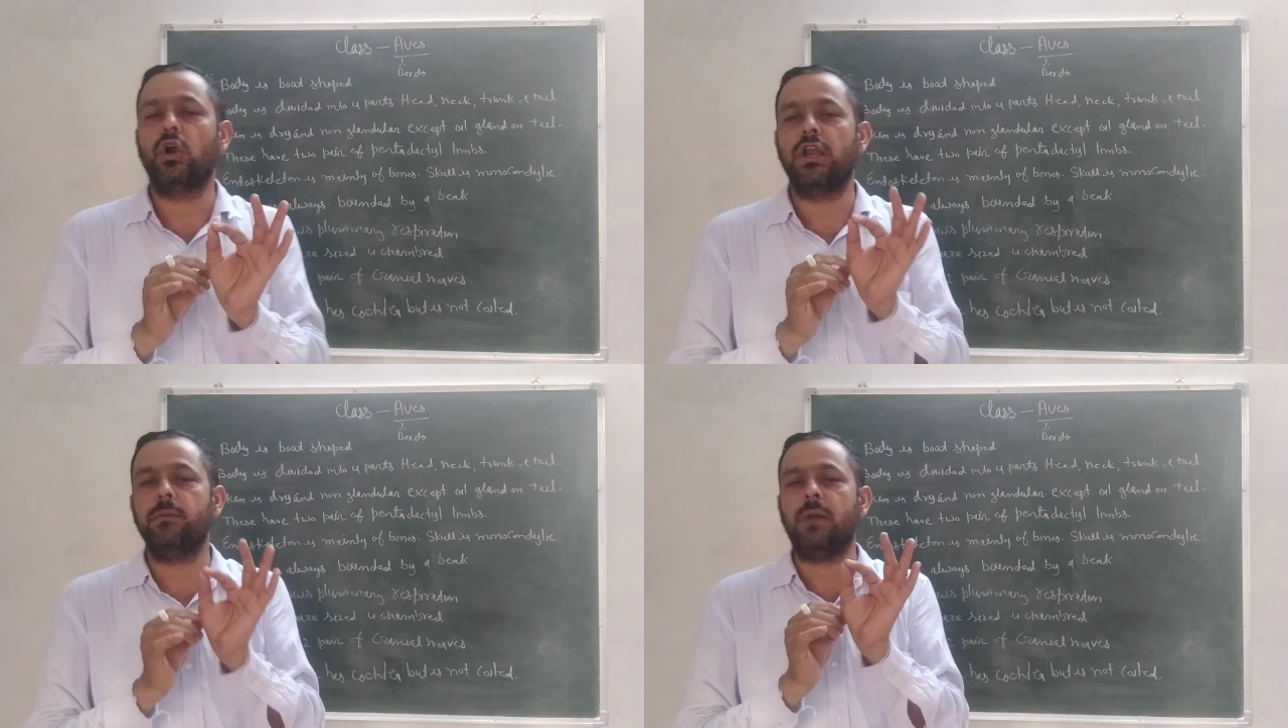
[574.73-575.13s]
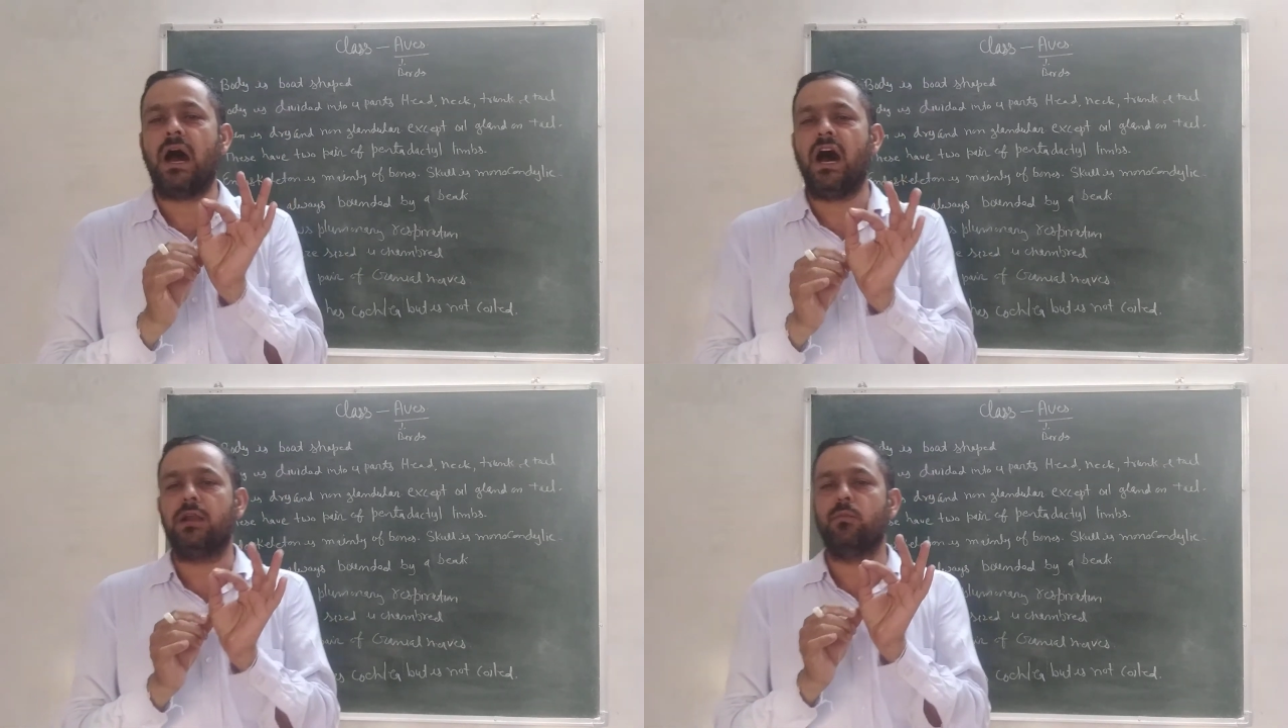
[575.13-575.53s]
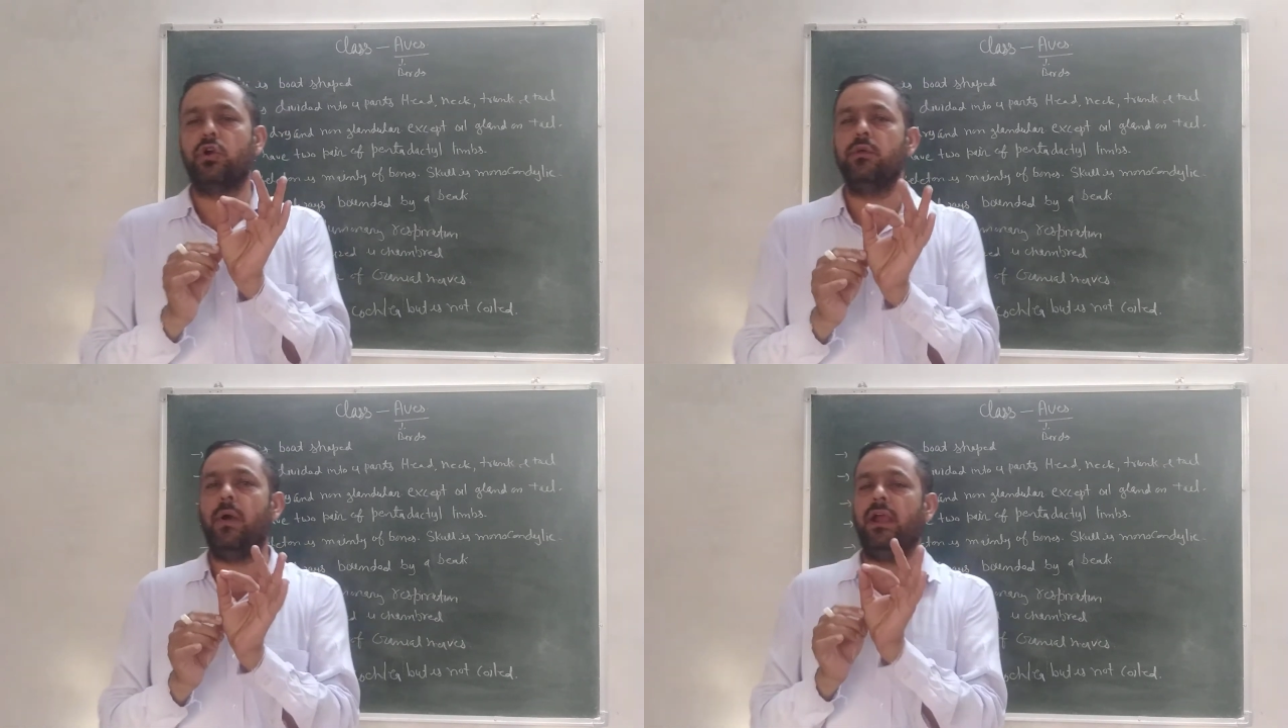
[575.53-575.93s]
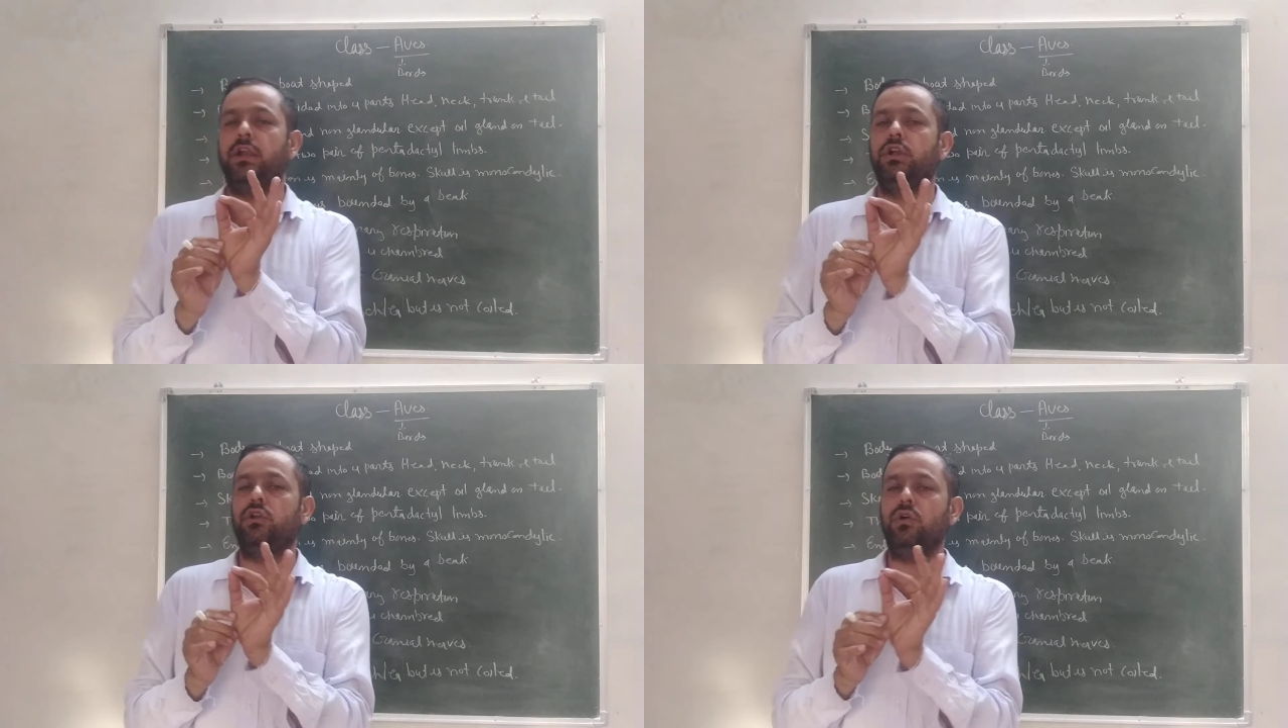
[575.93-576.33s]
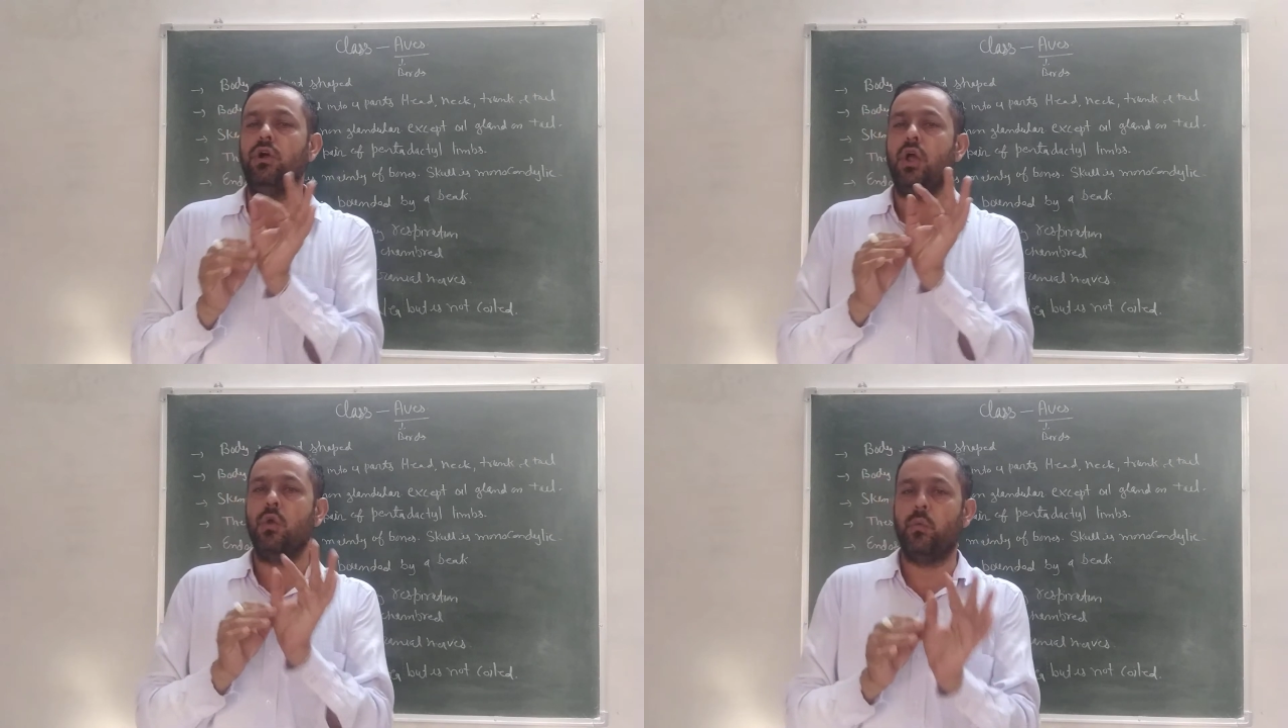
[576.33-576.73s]
limb are modified
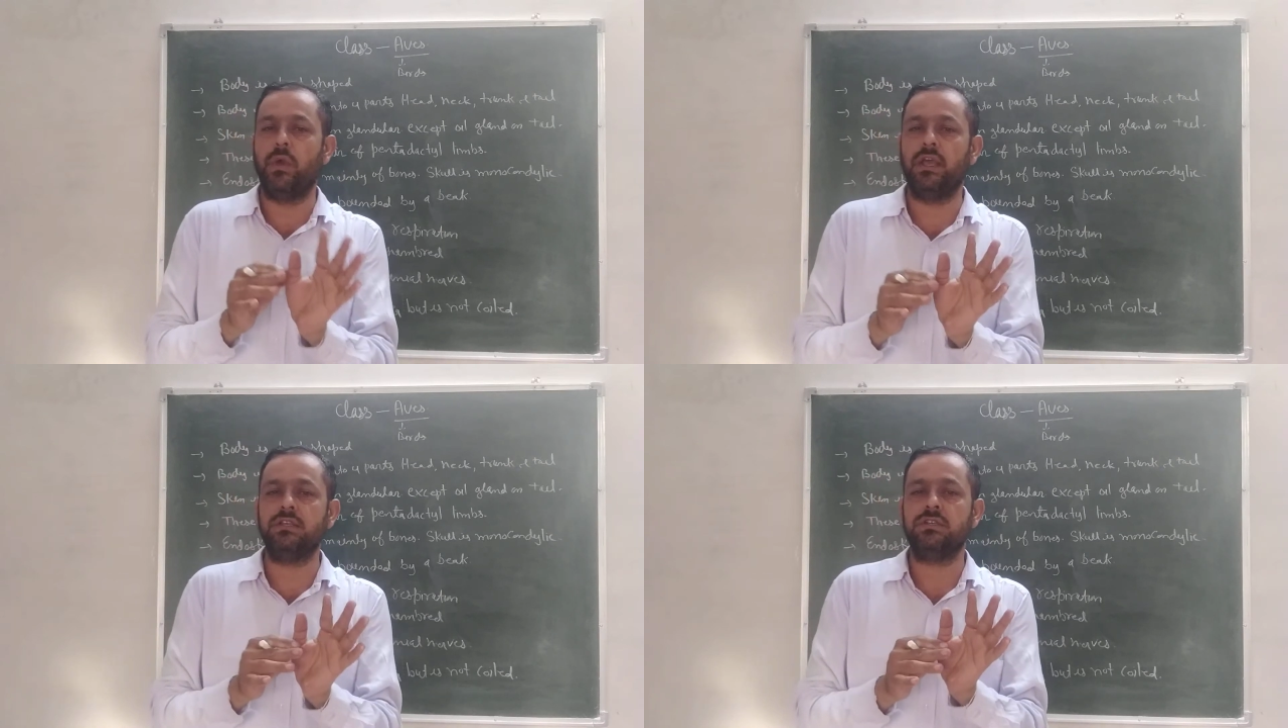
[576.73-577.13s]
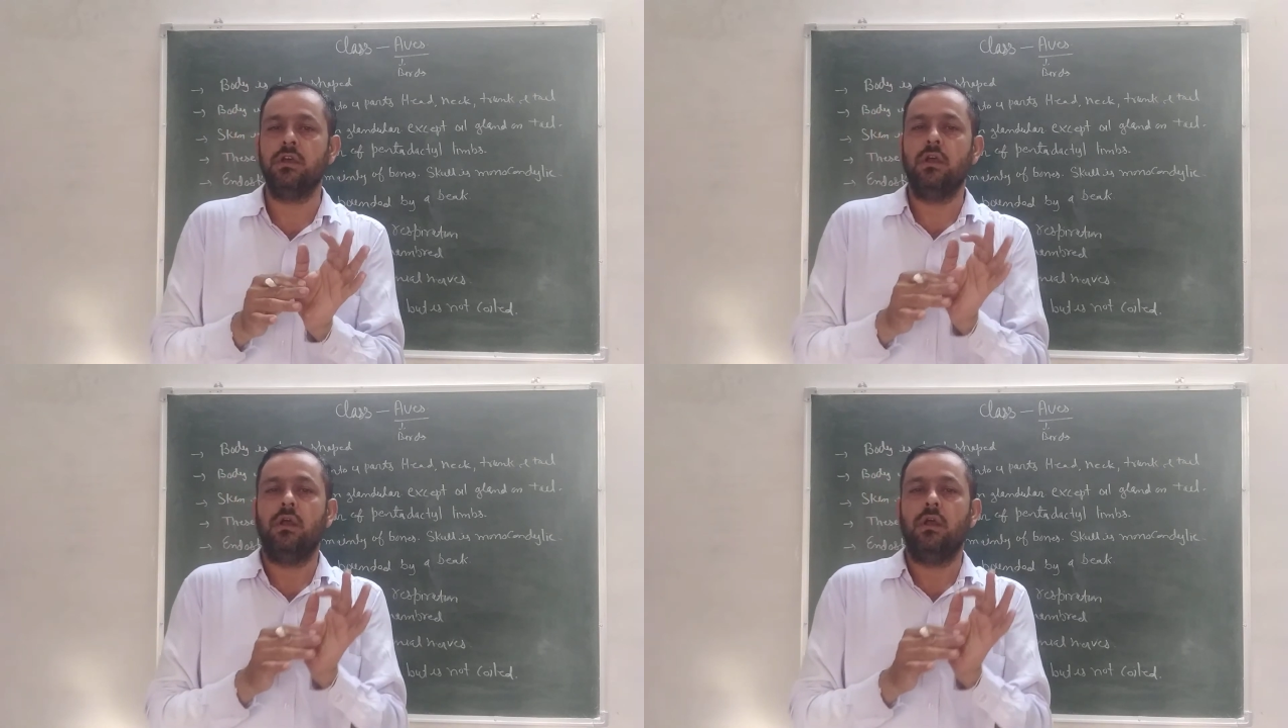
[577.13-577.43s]
into wings.